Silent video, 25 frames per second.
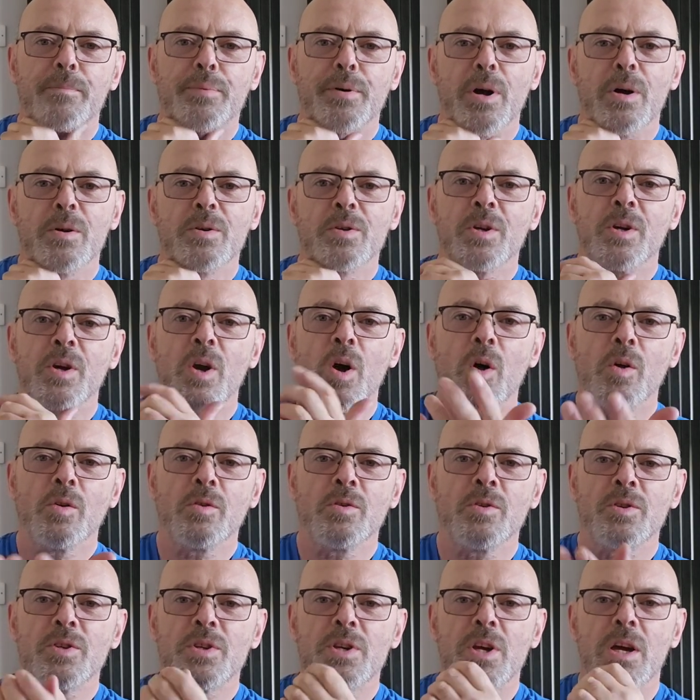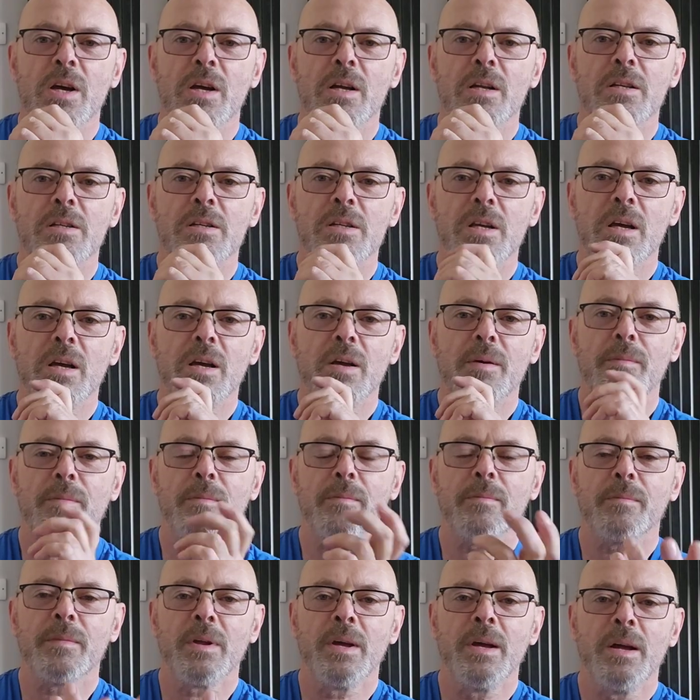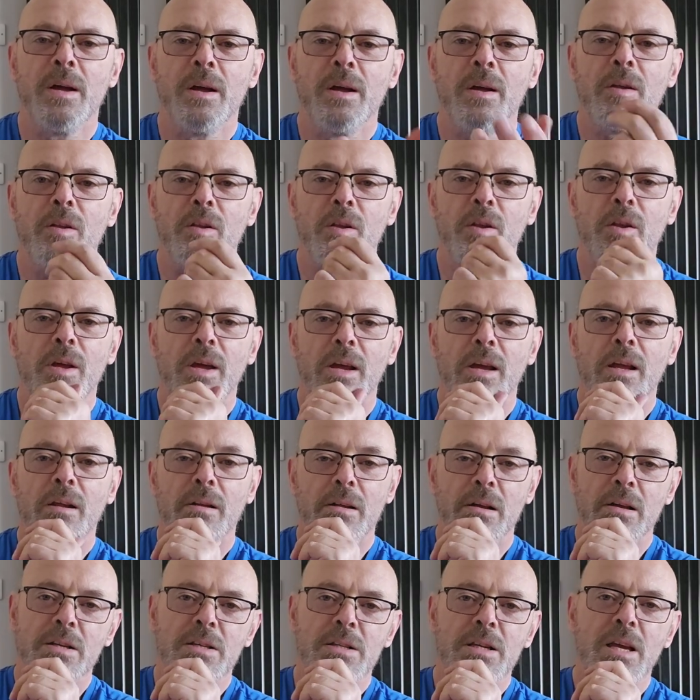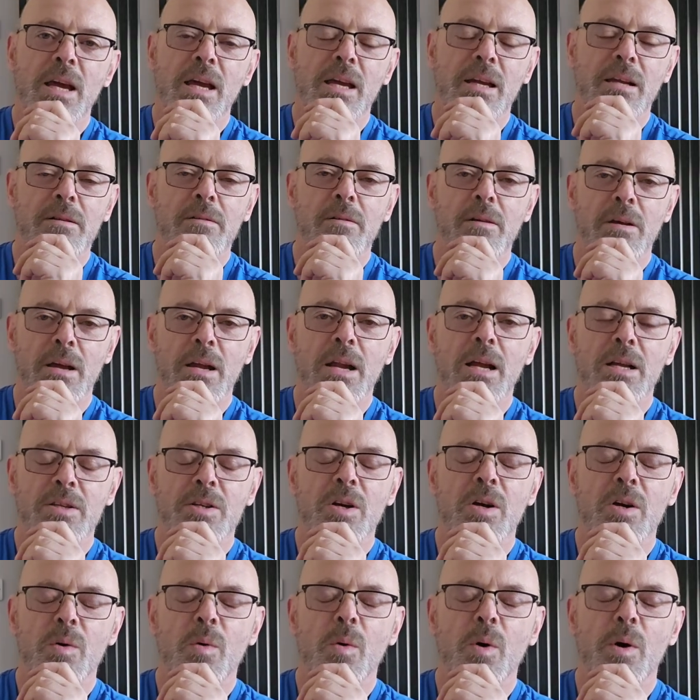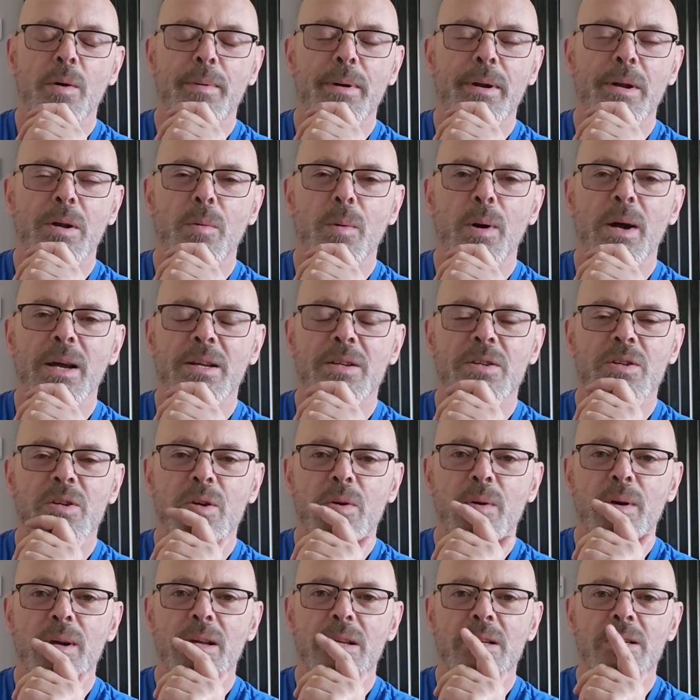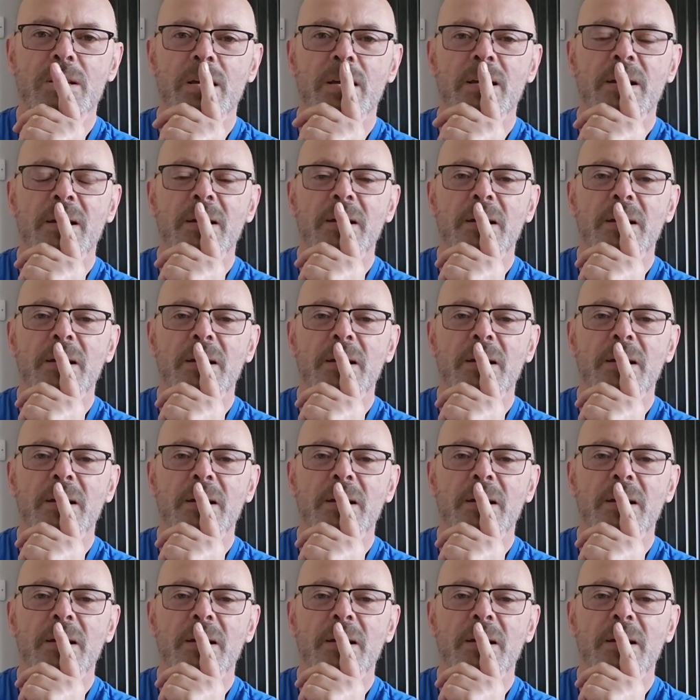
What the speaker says: pros and cons, I say it has got quite a bit of weight to it.